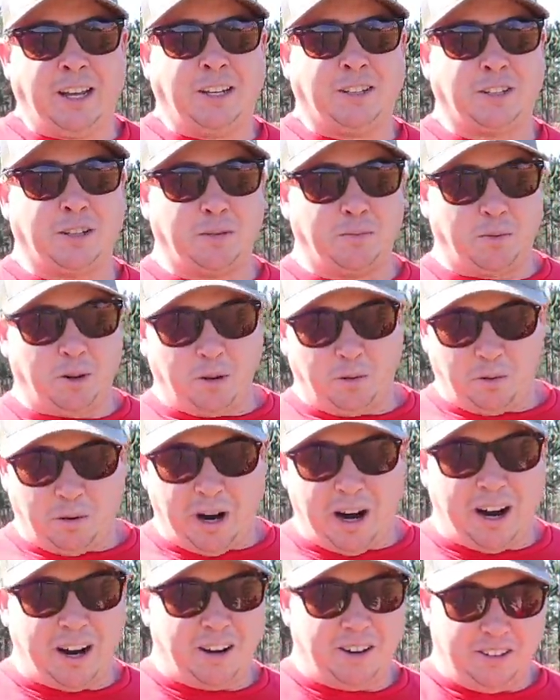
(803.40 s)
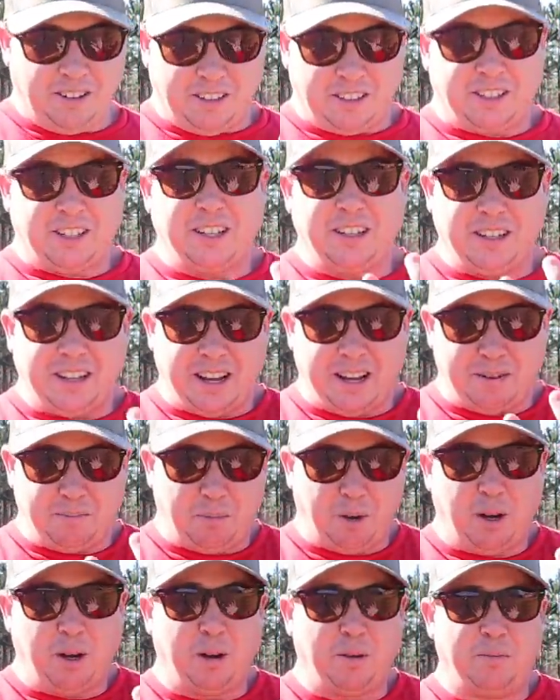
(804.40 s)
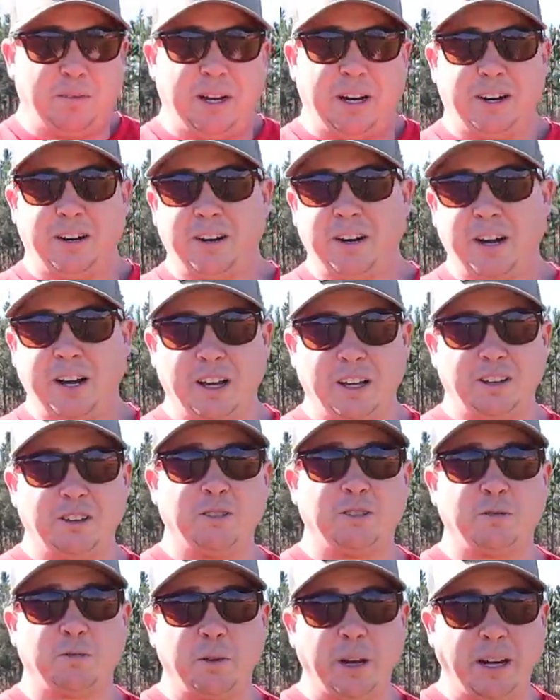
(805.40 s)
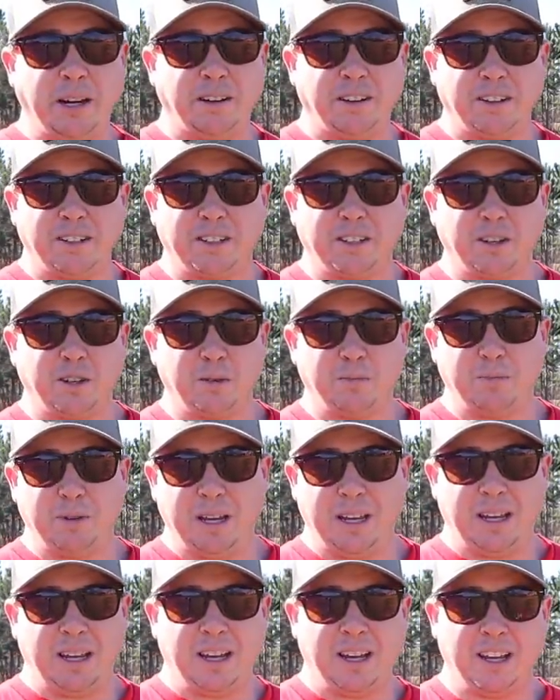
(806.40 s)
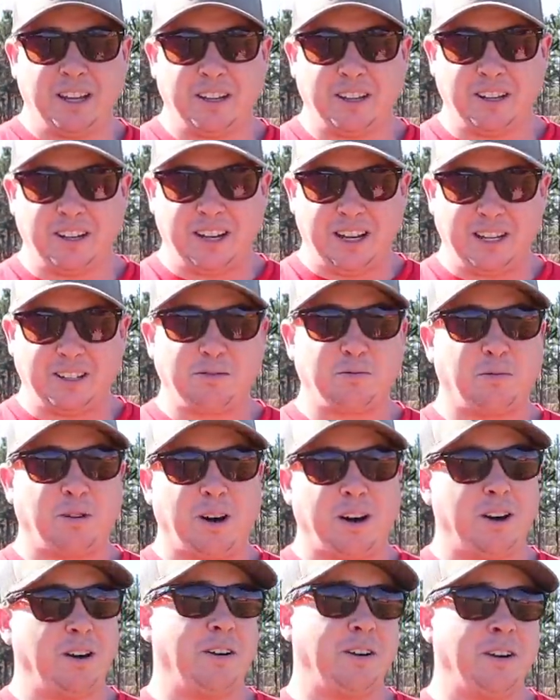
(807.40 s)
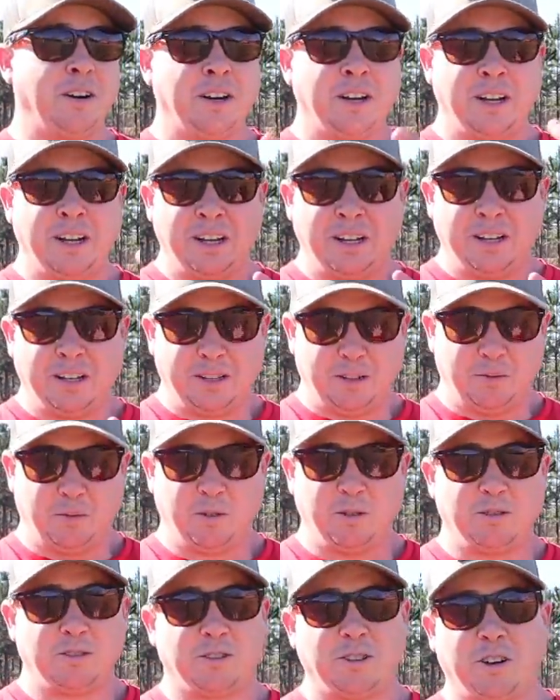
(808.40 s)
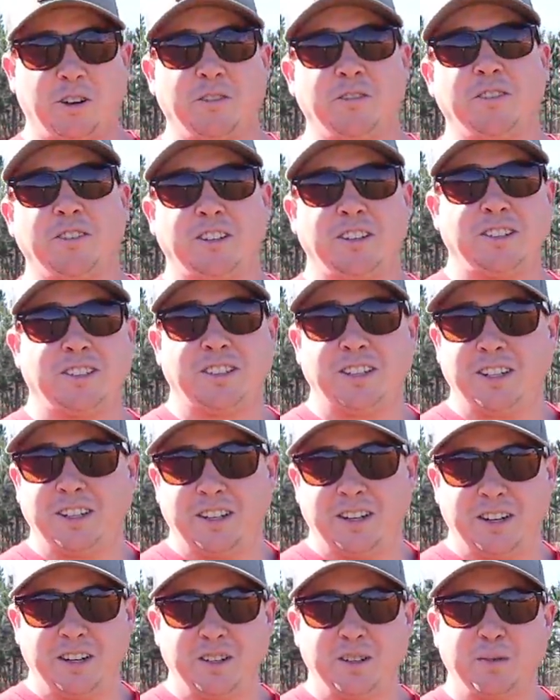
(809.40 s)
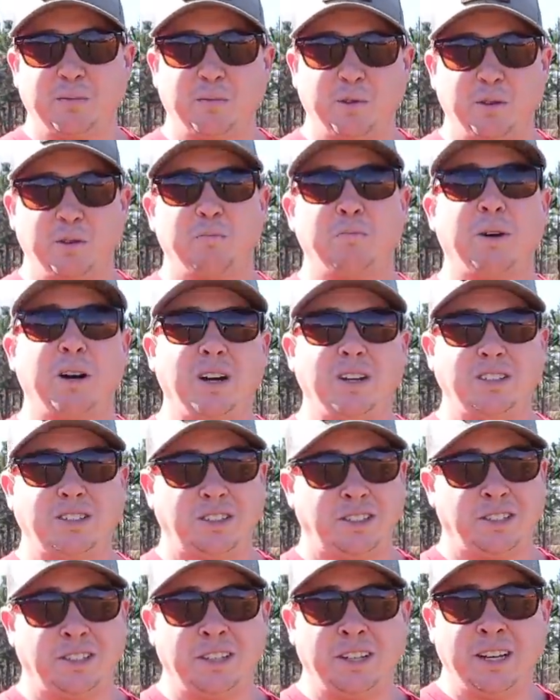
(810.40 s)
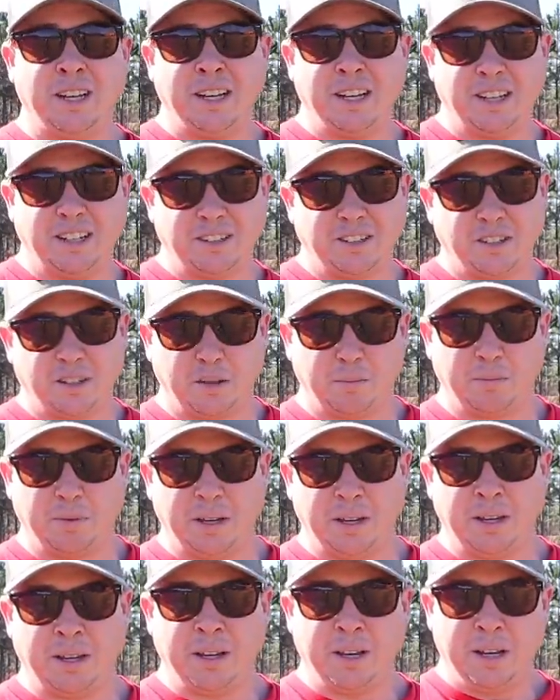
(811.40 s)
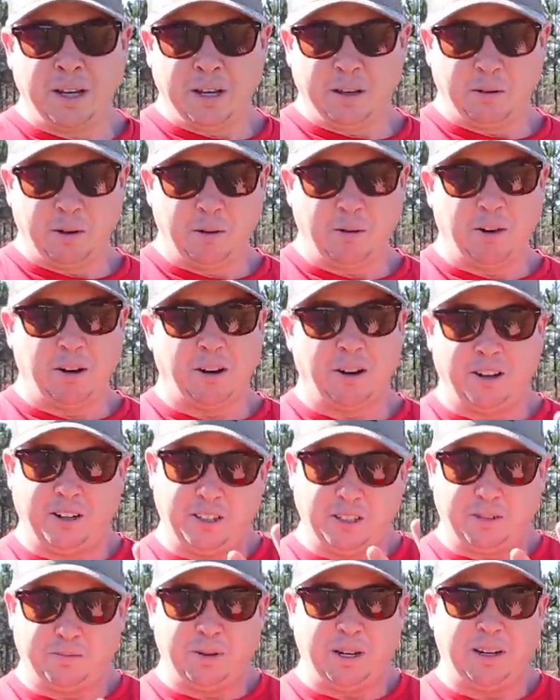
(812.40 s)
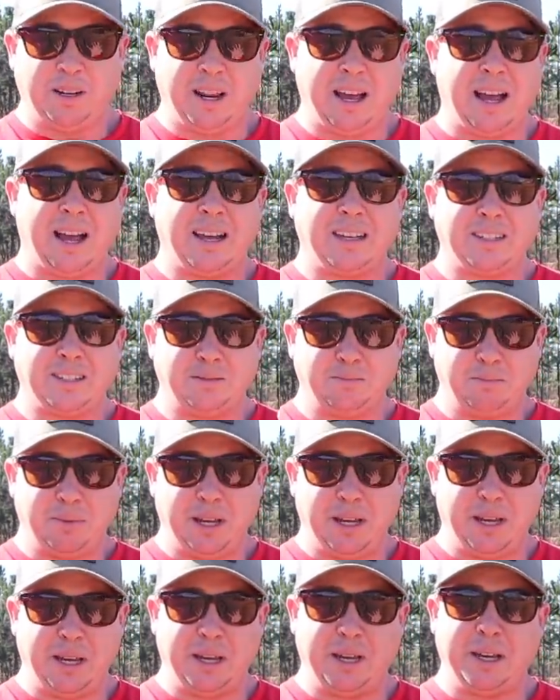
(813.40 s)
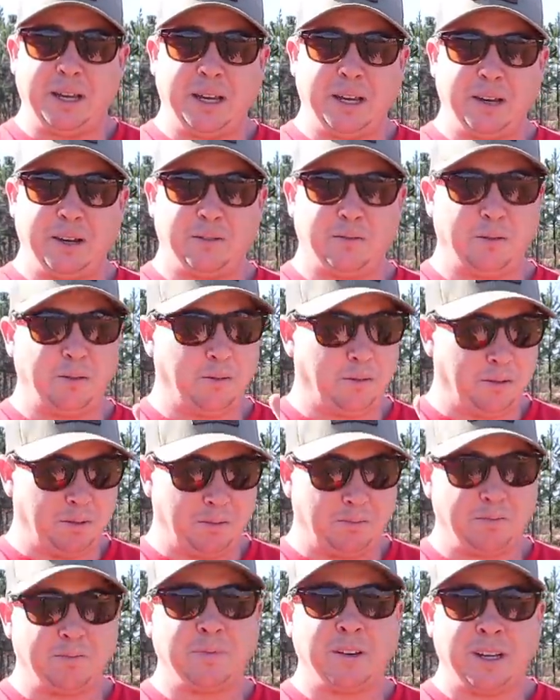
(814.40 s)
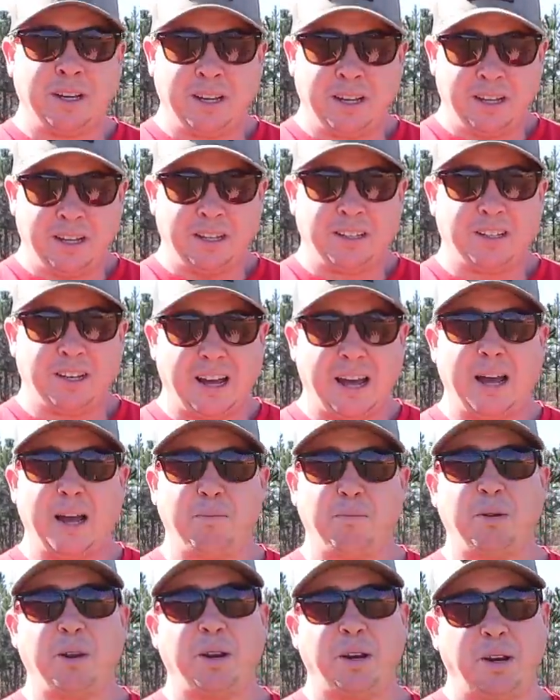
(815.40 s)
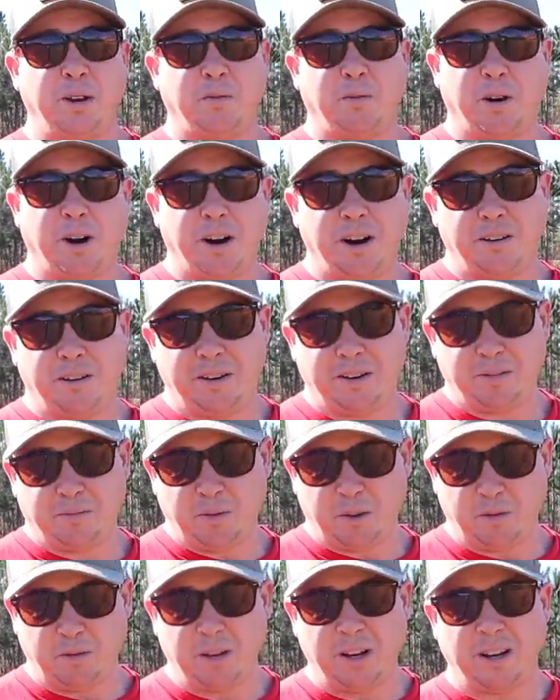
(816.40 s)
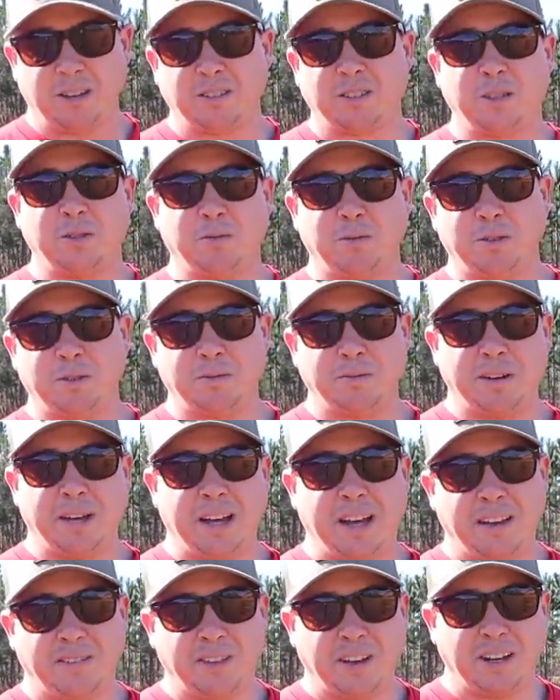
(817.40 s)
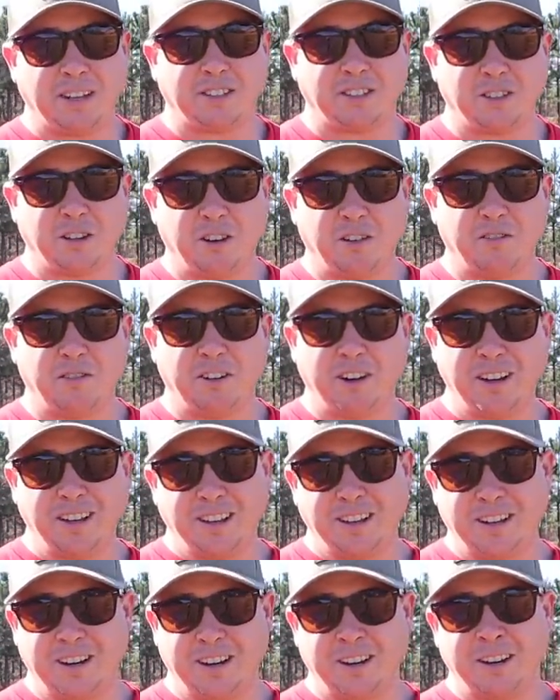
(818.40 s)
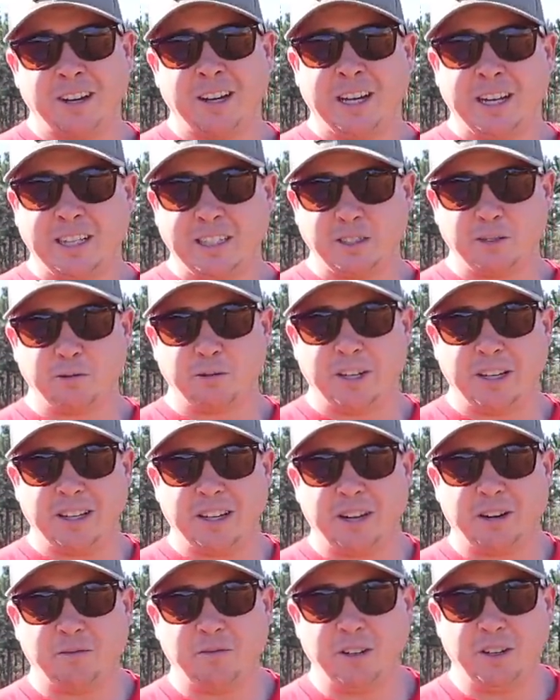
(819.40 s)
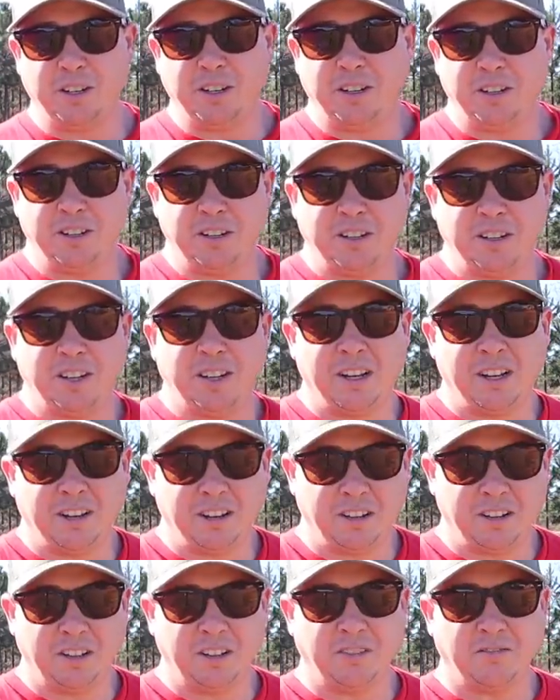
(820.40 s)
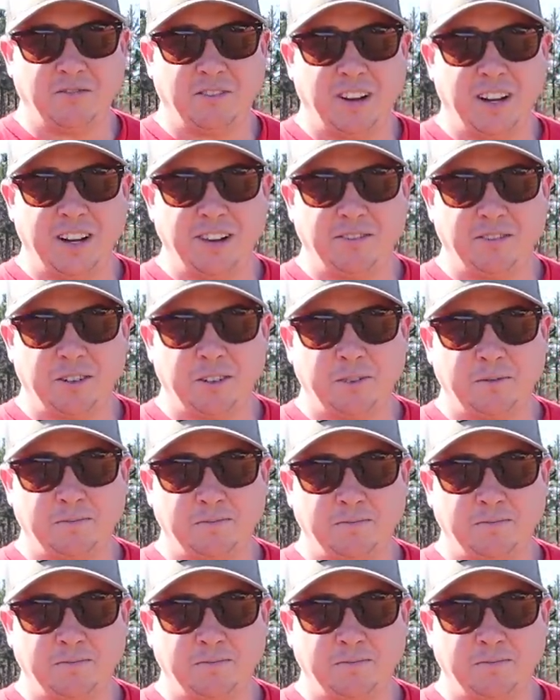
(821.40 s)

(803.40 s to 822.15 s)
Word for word: So the more water that's in that bulb there, the sweeter it's going to be. The less water, the more sulfur that's in there, the more pungent it's going to be. We want our onions to be nice and big. We want them to have plenty of water in them, but we also want them to have that sulfur in there so we get that really good onion flavor.